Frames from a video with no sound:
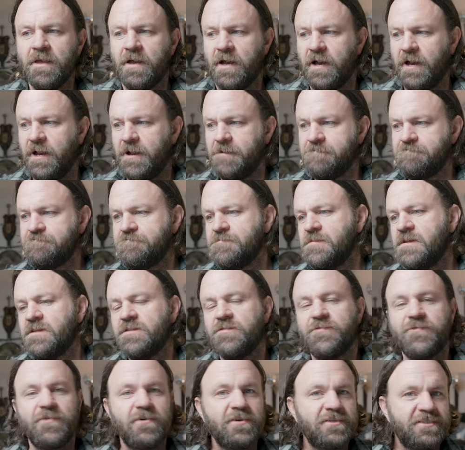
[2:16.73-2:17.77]
Um,
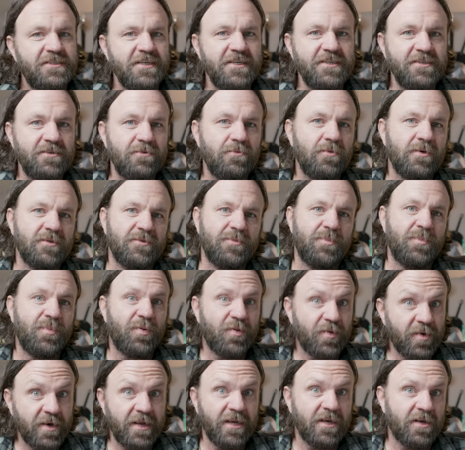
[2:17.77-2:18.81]
the first season was
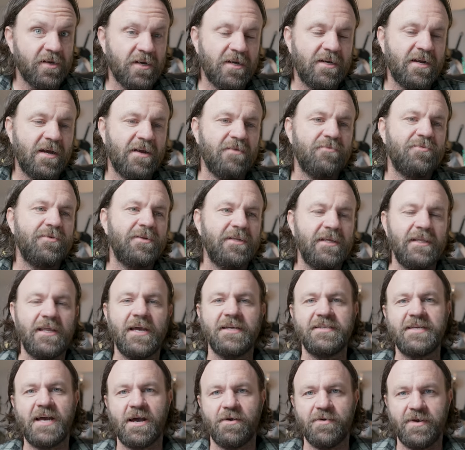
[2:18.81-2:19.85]
pretty good. I really
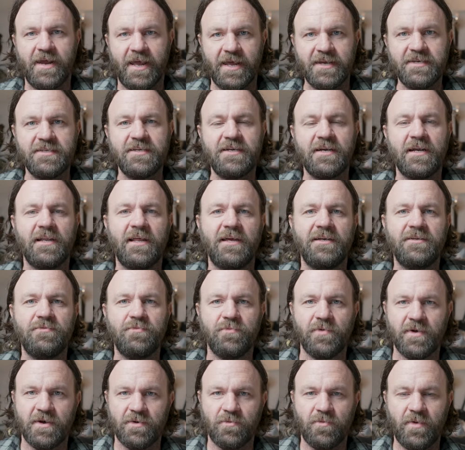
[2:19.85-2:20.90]
liked how it ended. I liked
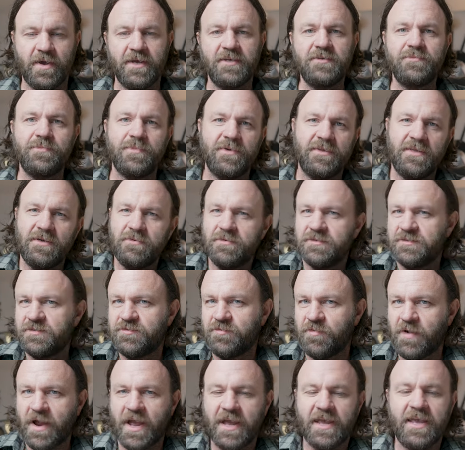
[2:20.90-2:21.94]
where it went, but there was
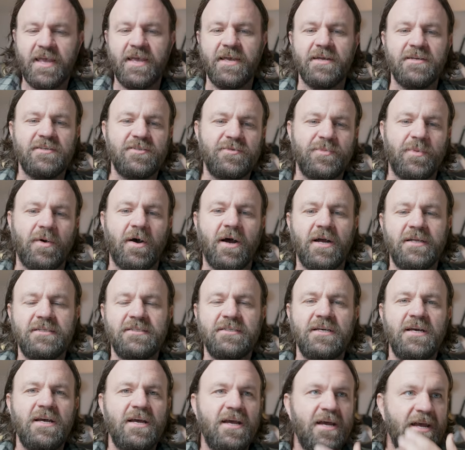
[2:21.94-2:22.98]
draggy in
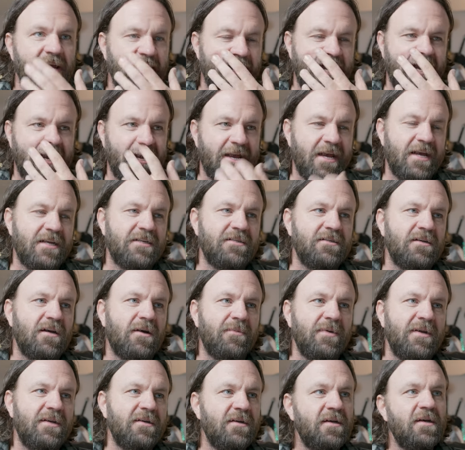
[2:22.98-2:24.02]
spots. And I
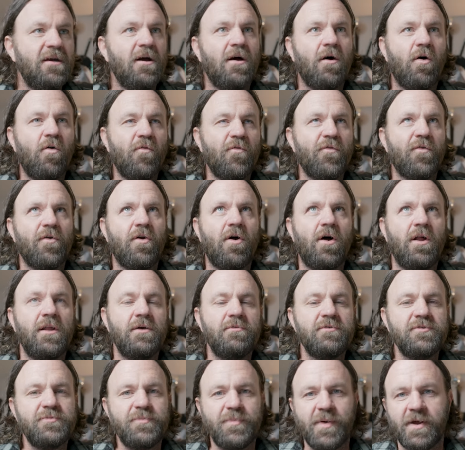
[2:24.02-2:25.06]
mean, overall,
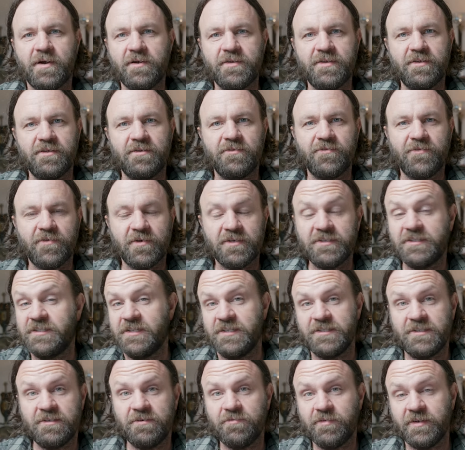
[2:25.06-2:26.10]
it was better than the first
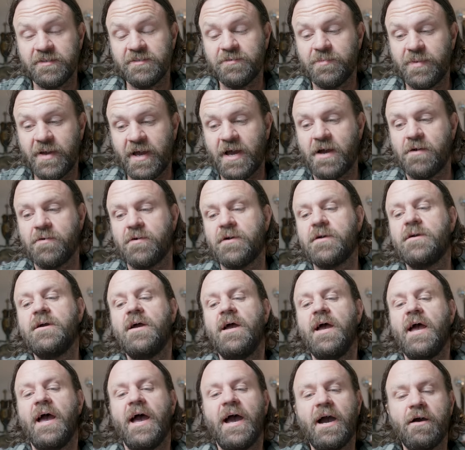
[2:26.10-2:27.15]
season of Rings of Power.
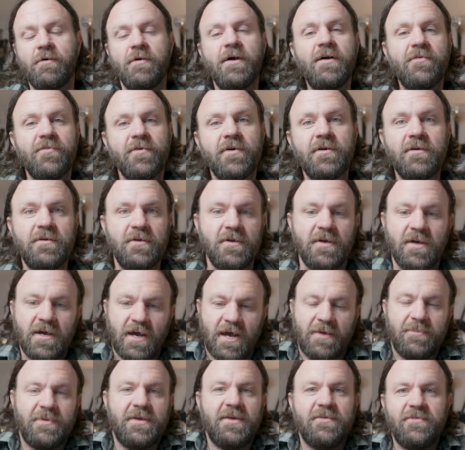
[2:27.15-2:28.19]
However,
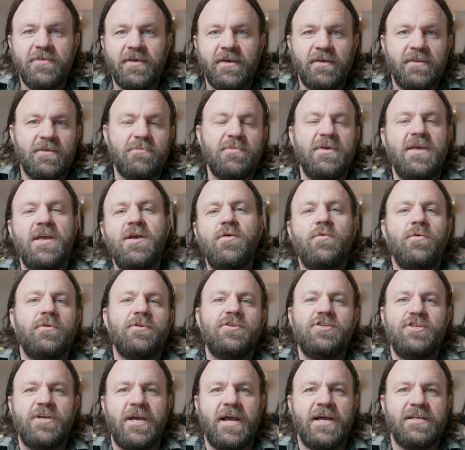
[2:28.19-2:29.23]
I'm giving them equal
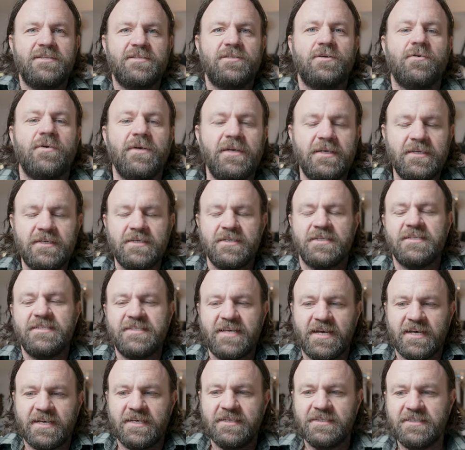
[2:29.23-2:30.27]
chance going into the
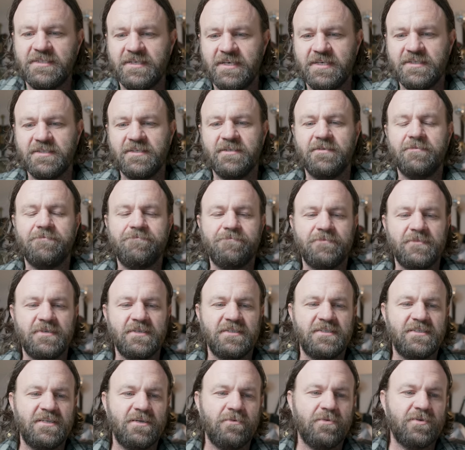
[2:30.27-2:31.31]
second season to
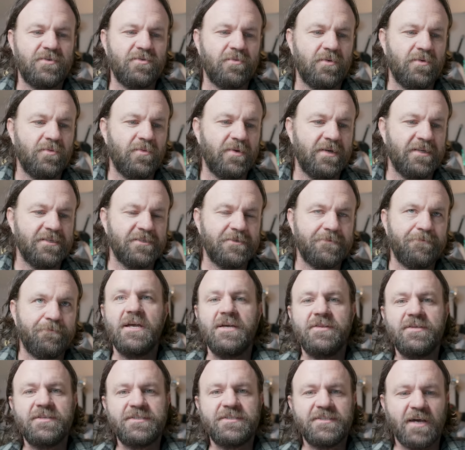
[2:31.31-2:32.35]
see which one wins.
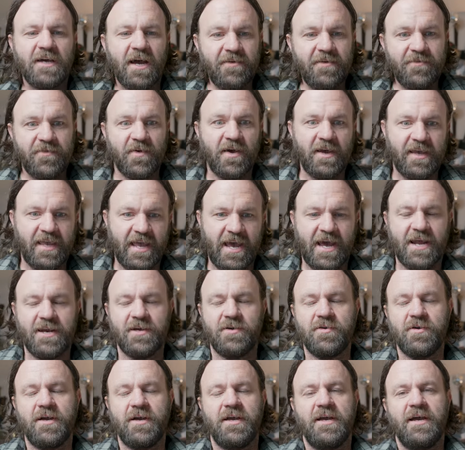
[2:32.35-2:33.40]
In the sci fi
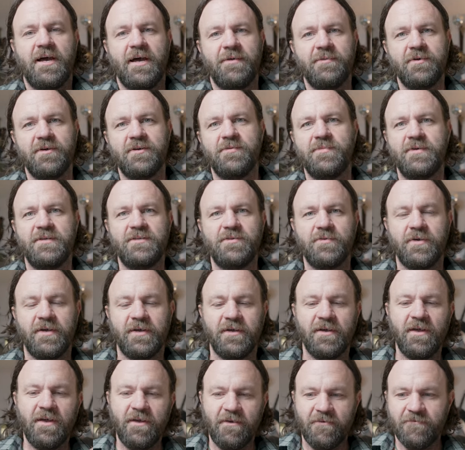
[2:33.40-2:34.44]
category, I'm going to be
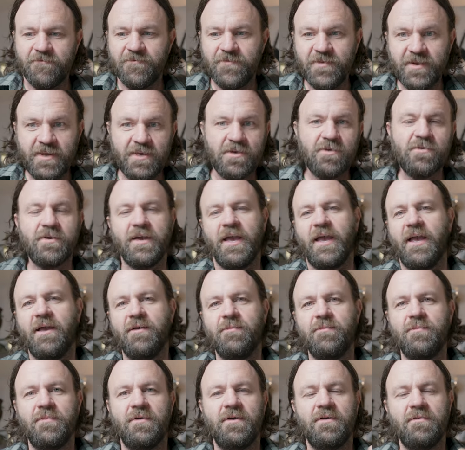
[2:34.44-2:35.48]
doing video
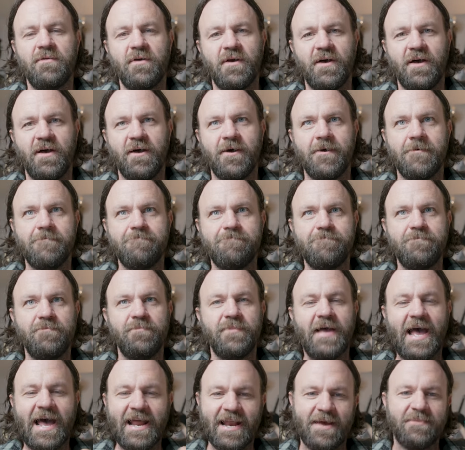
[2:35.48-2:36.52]
game uh,
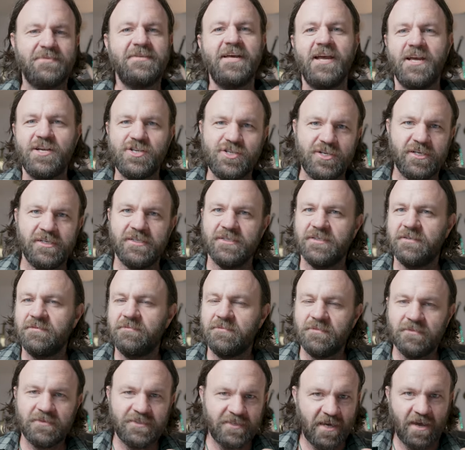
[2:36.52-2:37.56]
adaptation
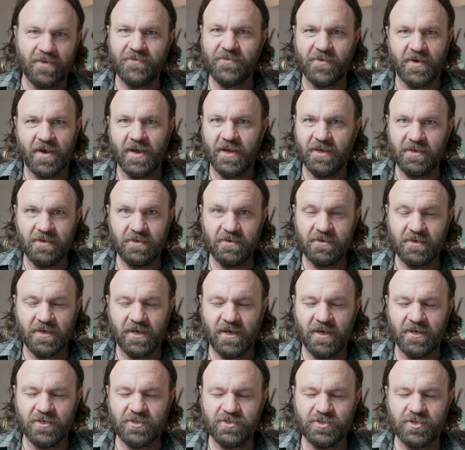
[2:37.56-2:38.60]
sci fi
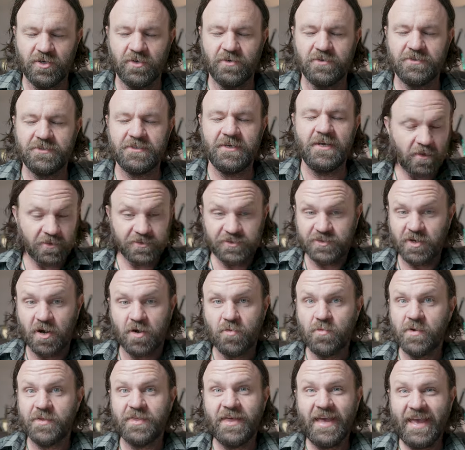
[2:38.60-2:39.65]
uh, shows. I'll start
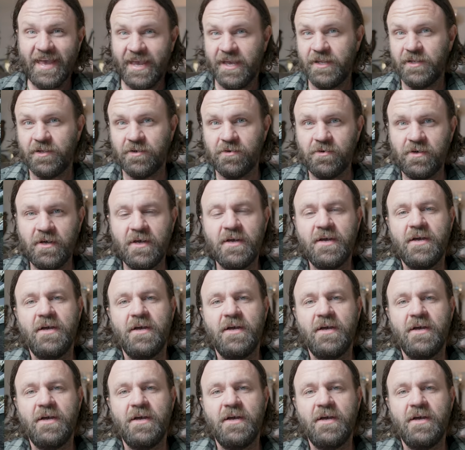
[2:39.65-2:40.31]
with Halo,